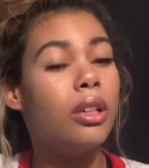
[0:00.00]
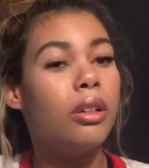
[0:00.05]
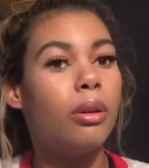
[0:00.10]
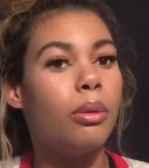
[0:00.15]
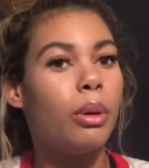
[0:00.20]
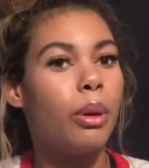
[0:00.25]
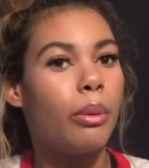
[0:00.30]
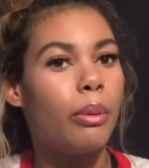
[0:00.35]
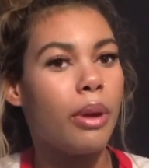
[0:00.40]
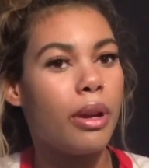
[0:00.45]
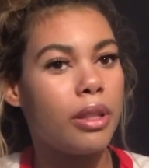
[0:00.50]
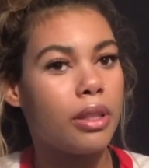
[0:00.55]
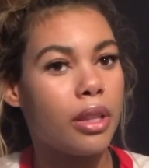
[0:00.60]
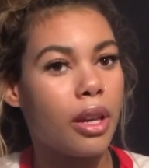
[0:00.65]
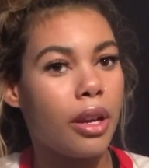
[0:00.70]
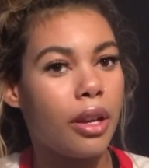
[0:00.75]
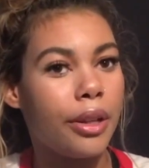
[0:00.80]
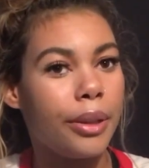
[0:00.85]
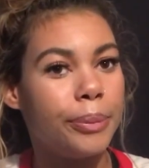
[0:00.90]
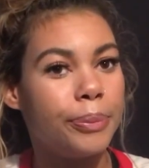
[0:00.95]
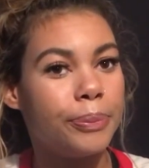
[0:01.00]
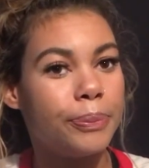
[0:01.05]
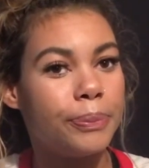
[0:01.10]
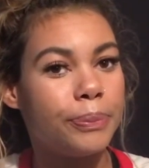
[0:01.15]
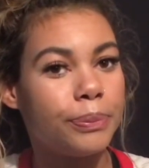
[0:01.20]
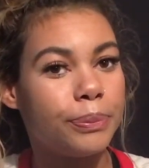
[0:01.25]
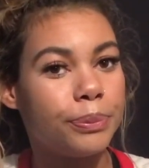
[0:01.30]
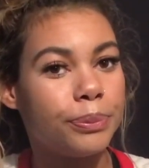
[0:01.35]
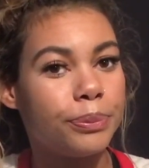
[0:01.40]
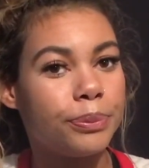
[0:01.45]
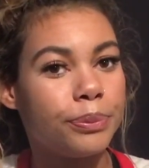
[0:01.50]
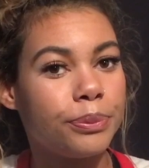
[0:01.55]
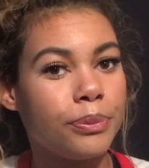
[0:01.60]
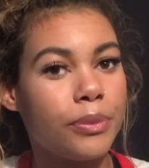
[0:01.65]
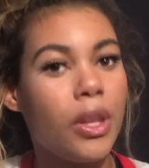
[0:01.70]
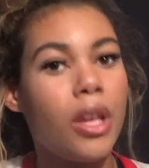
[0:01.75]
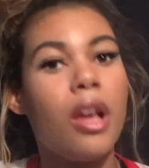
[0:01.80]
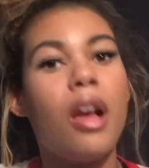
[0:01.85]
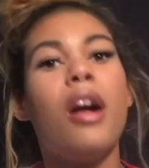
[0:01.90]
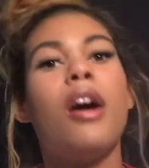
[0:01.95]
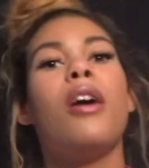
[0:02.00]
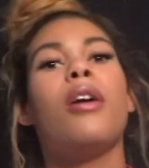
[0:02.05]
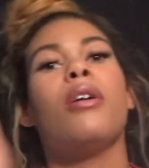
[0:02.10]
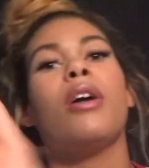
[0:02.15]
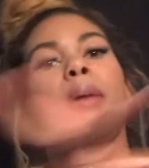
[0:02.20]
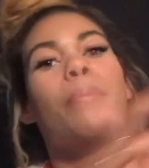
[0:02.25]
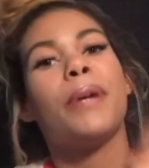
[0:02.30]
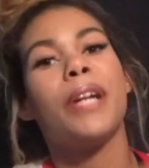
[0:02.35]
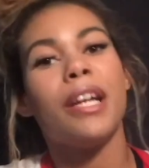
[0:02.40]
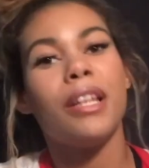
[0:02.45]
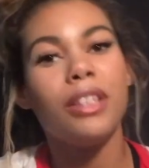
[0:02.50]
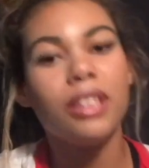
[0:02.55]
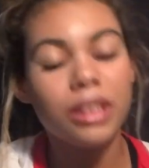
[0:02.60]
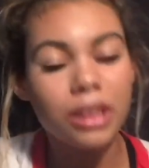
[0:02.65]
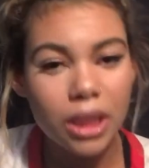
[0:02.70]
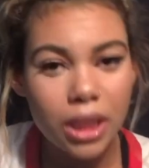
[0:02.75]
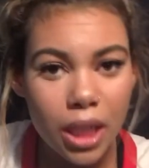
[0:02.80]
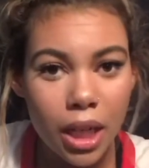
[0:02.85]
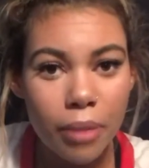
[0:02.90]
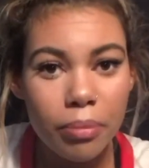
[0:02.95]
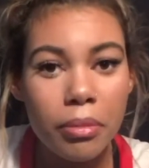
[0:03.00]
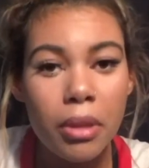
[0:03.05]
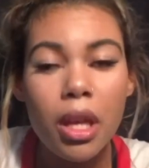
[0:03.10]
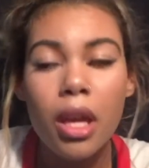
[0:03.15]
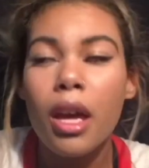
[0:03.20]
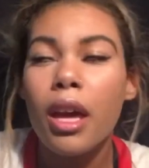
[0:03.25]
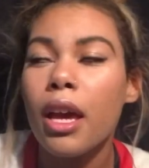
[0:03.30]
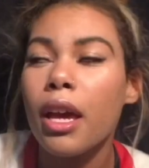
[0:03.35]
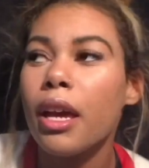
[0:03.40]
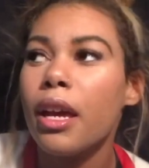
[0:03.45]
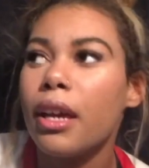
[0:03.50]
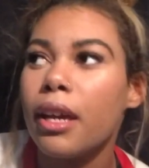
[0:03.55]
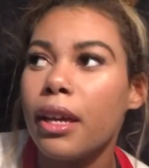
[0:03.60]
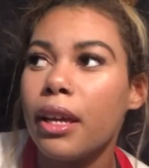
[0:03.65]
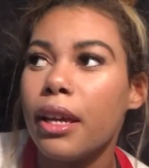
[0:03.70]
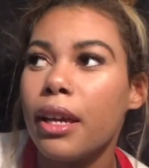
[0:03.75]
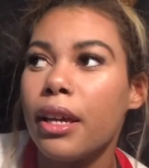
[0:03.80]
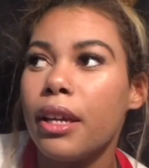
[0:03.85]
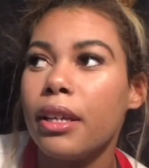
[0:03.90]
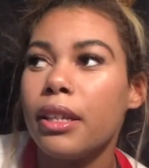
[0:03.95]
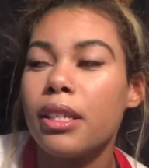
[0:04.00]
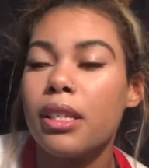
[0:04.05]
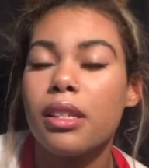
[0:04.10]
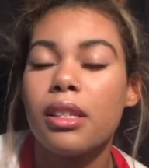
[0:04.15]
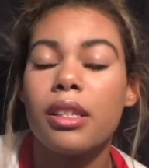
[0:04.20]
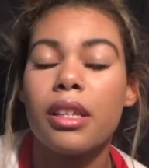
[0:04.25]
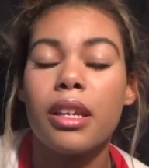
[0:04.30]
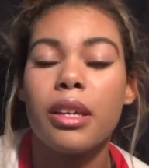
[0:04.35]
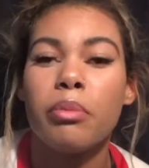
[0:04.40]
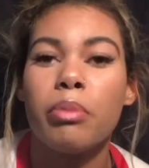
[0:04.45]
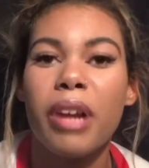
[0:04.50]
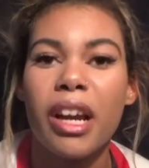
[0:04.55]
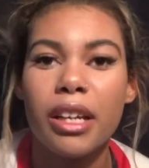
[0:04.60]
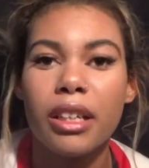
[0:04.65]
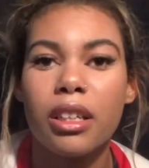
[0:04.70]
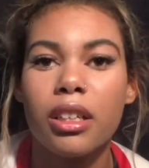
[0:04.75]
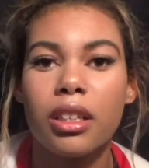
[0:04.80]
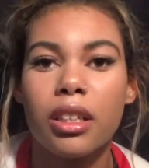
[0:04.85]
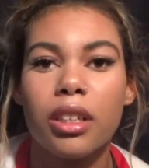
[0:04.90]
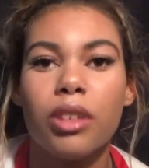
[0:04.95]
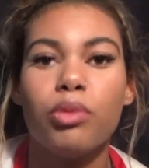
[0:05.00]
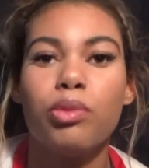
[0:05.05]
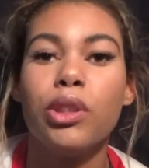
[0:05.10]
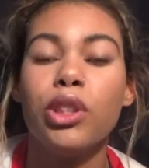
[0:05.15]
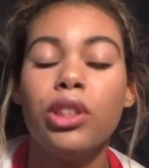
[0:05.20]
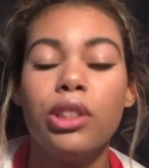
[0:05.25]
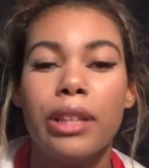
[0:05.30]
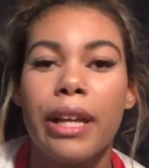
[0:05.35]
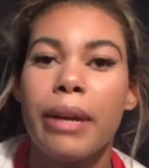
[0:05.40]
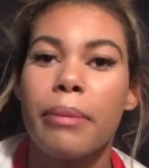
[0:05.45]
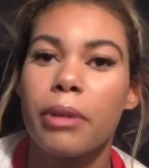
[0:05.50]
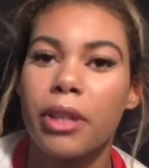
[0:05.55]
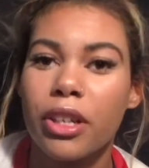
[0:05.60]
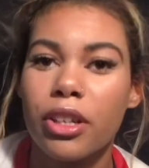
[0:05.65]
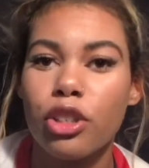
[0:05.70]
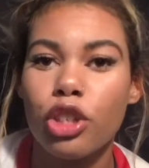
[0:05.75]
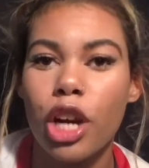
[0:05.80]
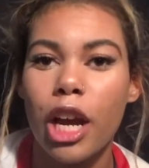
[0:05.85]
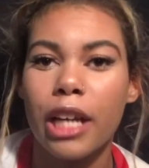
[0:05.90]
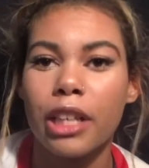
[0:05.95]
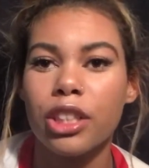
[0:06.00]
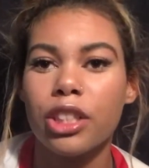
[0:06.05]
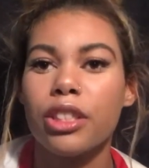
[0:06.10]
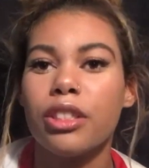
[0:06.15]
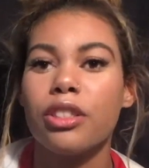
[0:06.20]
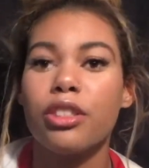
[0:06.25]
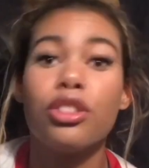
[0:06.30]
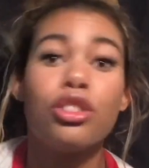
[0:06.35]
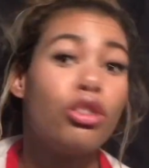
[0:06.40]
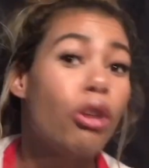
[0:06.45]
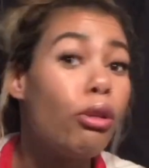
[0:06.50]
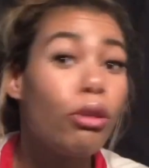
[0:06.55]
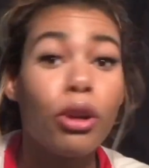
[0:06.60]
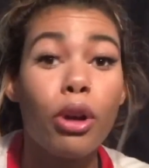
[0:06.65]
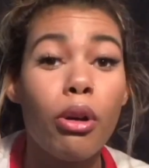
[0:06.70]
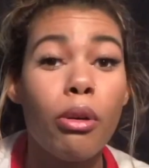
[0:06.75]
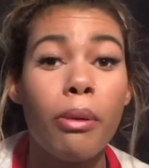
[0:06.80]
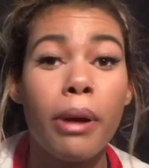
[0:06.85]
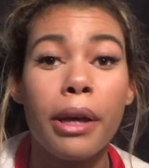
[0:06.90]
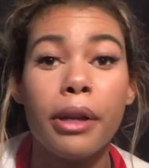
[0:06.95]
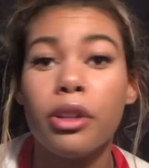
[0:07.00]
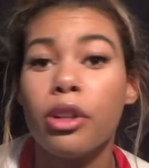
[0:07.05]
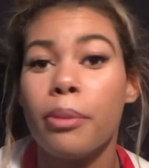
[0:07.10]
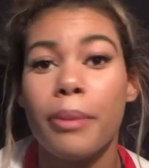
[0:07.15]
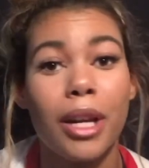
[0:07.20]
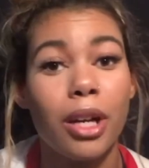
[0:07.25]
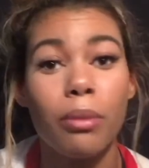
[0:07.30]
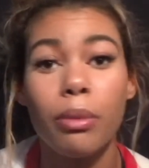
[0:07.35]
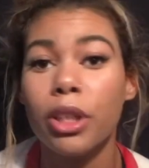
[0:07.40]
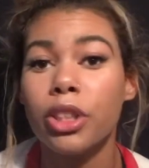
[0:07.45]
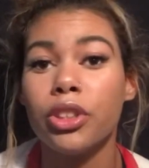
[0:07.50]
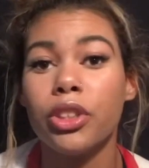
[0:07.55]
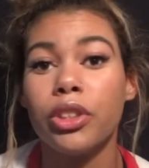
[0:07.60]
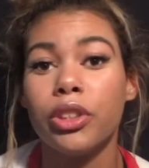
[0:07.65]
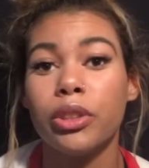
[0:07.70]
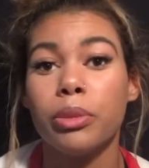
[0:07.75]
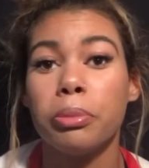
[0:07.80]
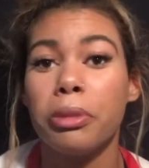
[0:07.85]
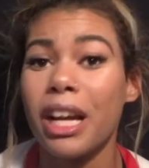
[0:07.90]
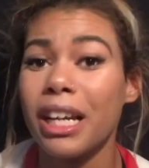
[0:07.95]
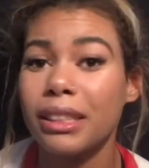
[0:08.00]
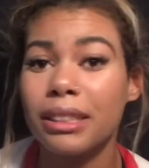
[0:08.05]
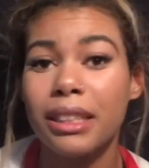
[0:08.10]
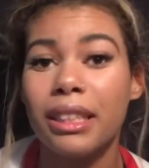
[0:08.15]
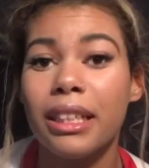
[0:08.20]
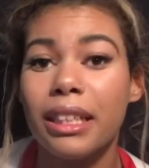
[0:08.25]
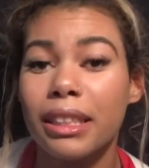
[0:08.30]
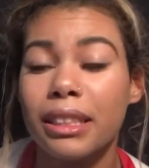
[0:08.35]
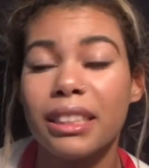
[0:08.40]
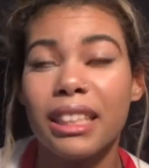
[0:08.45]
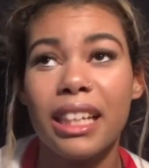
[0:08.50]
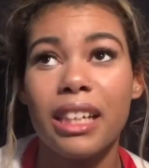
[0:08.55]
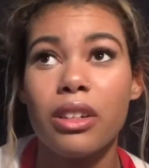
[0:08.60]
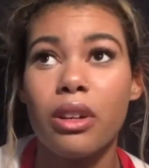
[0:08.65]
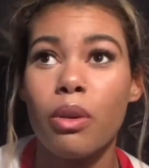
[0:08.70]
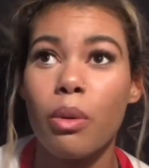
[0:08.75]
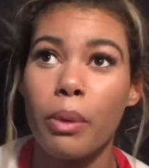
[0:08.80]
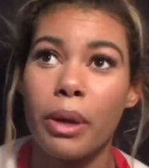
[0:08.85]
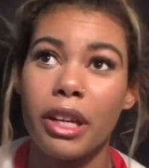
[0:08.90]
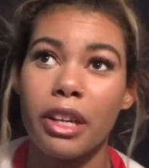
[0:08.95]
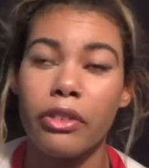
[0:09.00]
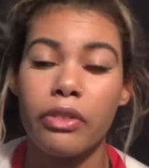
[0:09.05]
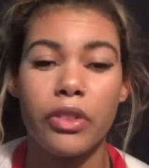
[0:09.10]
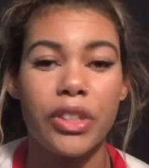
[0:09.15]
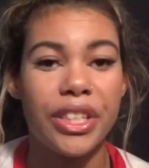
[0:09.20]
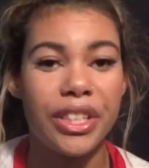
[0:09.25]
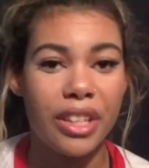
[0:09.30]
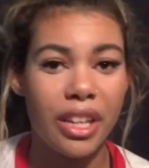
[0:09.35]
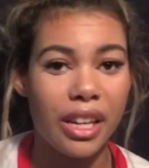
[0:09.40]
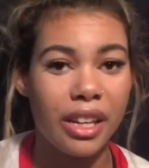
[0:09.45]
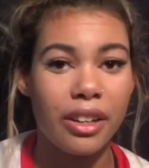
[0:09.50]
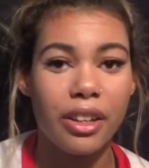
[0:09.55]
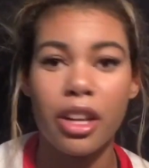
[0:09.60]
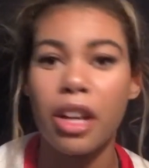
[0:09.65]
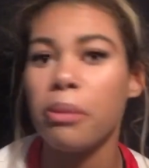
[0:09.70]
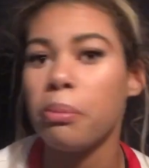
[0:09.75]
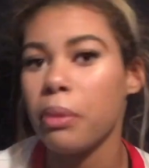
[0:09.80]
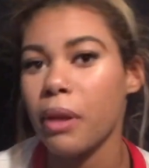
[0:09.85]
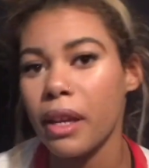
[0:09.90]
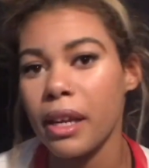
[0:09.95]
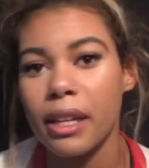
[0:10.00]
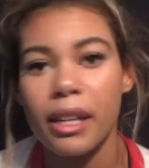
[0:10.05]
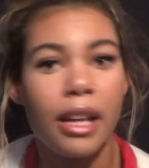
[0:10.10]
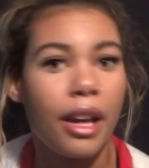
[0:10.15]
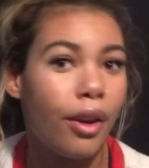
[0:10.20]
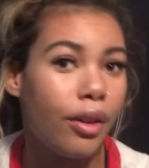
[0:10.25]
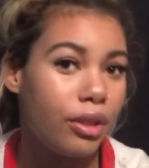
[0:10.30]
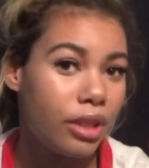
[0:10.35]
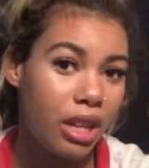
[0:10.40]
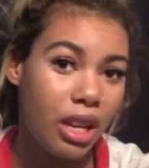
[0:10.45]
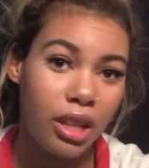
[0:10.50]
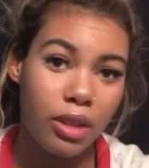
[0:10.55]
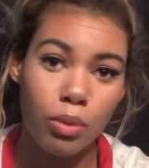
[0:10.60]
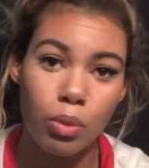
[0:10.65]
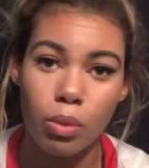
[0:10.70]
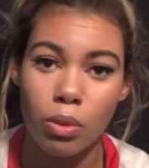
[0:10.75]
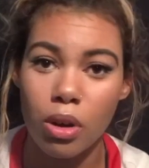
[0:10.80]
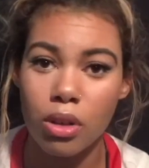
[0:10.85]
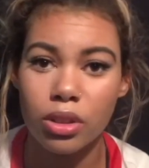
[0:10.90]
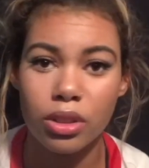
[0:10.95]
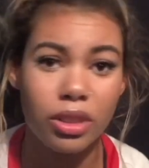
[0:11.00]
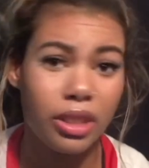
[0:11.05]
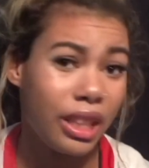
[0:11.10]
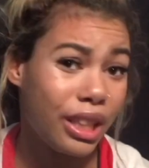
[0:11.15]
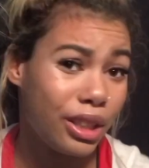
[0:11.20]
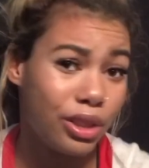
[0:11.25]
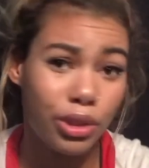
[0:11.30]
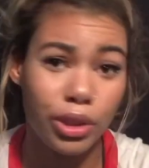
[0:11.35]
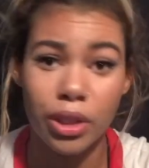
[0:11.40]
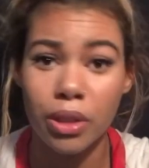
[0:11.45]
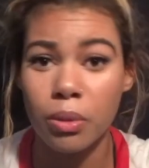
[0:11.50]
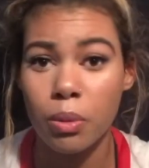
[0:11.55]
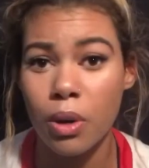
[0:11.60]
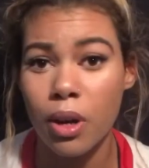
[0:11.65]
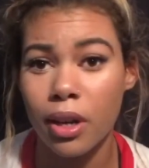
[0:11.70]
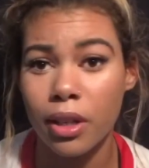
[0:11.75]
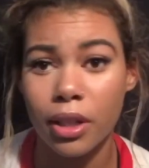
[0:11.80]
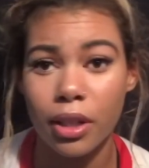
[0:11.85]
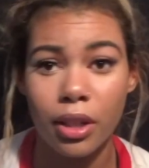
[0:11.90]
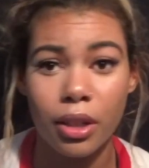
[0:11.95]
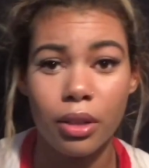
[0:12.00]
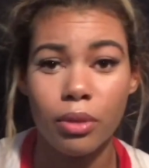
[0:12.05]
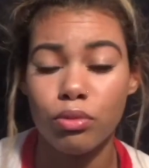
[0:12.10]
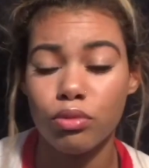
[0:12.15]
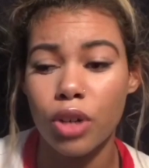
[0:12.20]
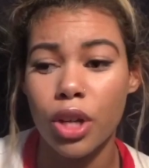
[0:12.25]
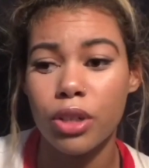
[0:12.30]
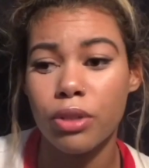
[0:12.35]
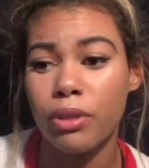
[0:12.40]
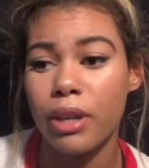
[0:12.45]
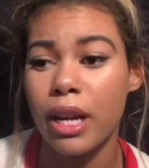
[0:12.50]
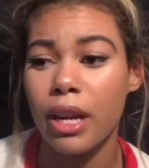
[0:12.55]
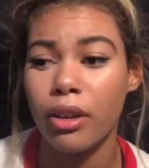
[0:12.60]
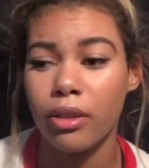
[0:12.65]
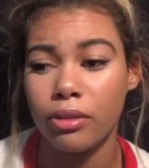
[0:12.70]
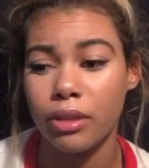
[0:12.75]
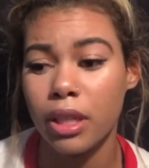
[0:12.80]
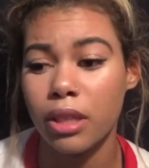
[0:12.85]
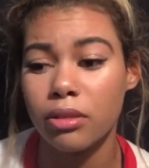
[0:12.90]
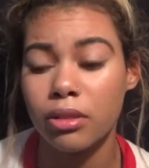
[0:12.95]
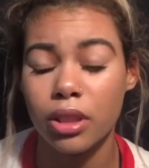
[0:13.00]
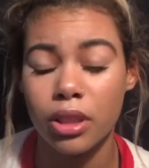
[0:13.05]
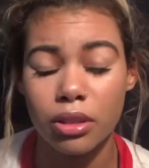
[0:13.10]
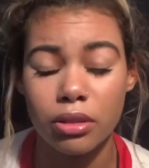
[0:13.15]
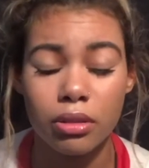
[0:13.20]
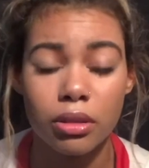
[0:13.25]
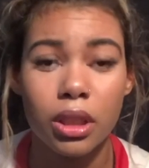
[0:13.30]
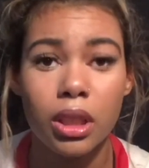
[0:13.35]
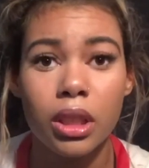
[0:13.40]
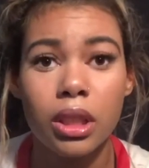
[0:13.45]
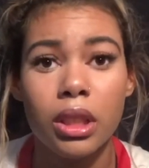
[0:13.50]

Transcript: where was I? Oh, but I looked it up and said real labor contractions don't go away no matter what you do. Braxton Hicks, they go away if you stand up, lay down, take a drink of water, run around, I don't know,